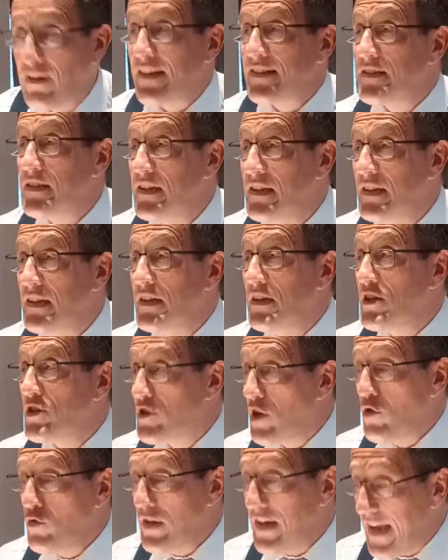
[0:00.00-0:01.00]
Right.
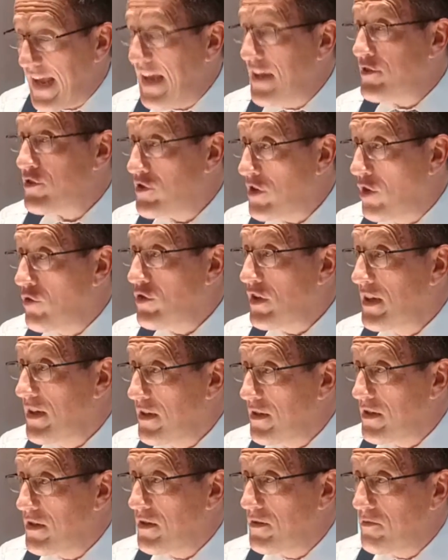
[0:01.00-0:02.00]
So, you know,
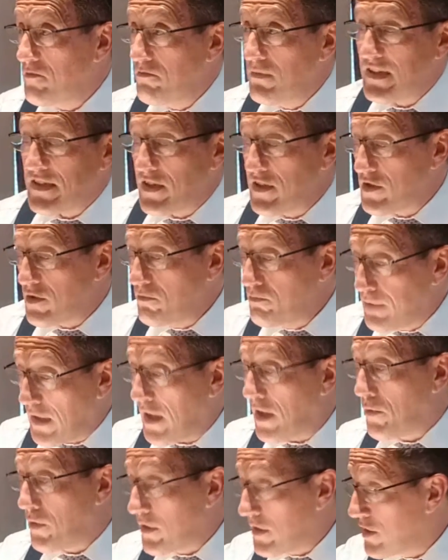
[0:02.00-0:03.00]
Mrs.
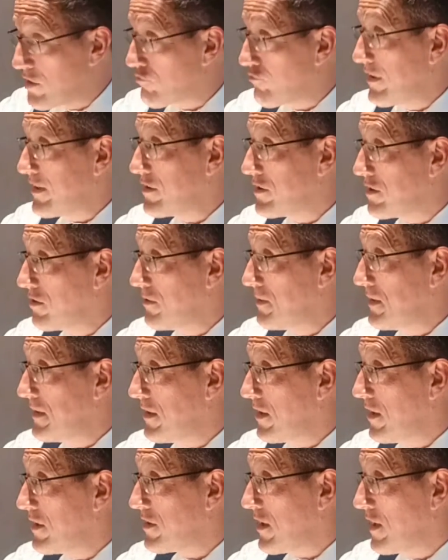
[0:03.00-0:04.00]
Mbawa has written to
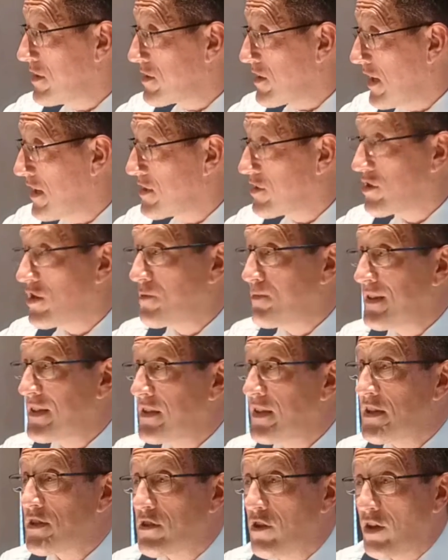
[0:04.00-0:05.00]
me, has, has
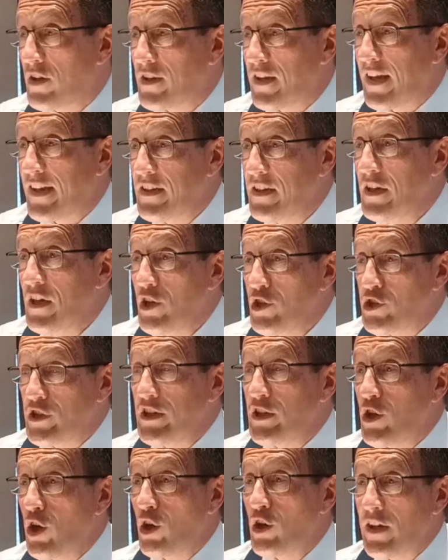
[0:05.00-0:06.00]
submitted this light.
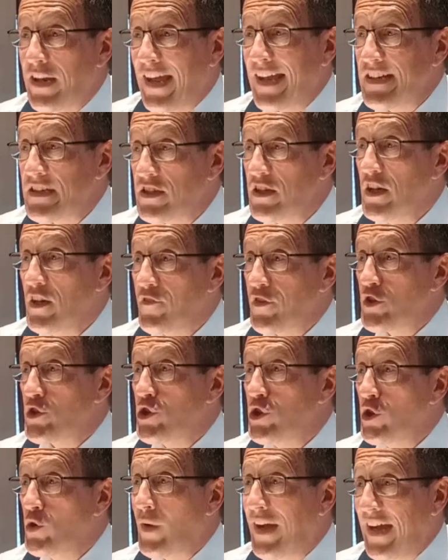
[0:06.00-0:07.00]
She got light for
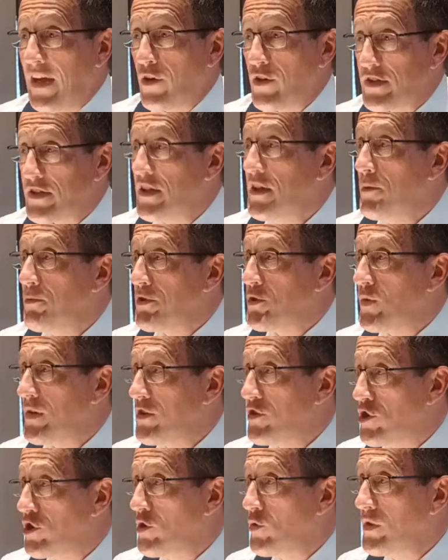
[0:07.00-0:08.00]
two hours
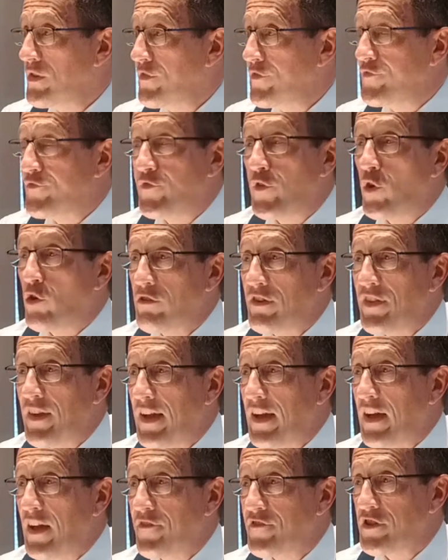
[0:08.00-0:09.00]
between two and four in
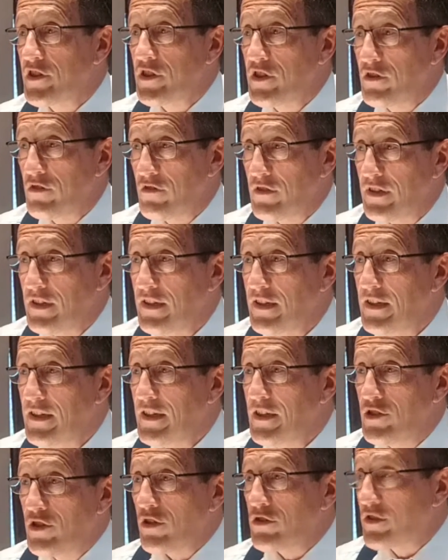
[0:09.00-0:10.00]
the afternoon.
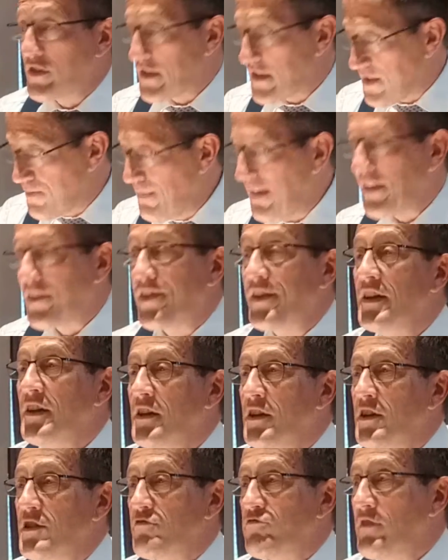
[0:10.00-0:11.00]
Dr.
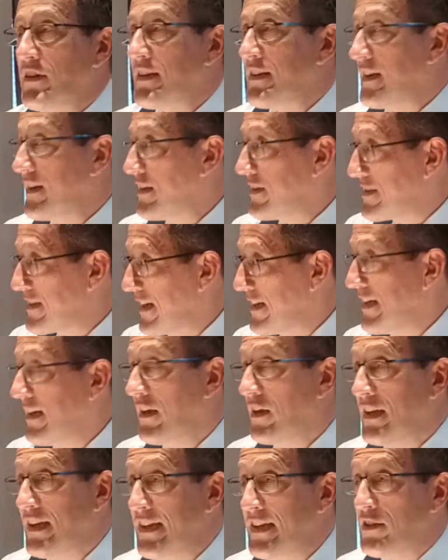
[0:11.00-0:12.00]
Smith has written in and said
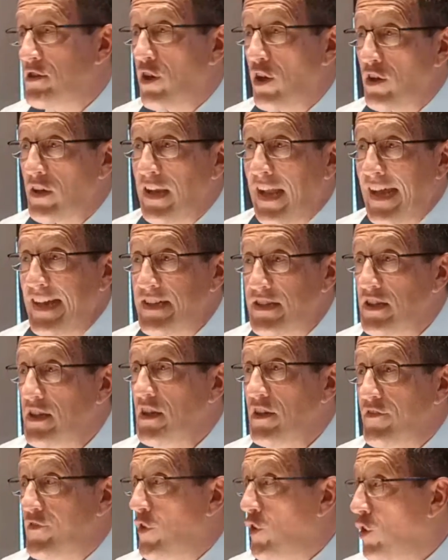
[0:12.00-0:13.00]
he's got light
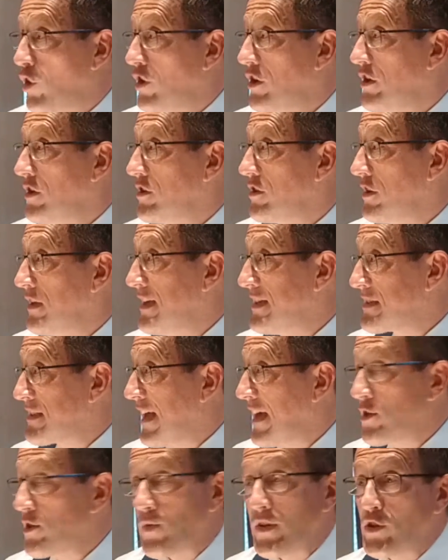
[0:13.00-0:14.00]
for his
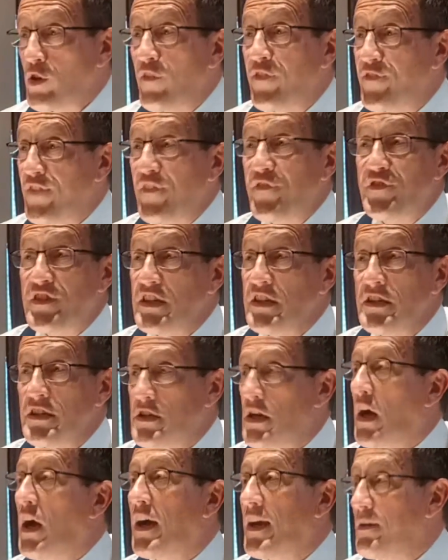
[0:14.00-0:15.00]
lights went off 15
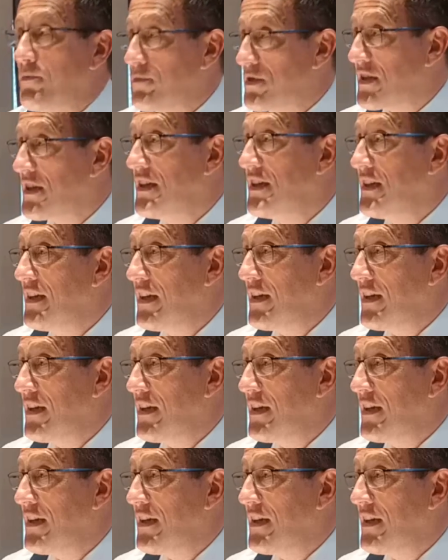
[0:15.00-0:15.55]
times.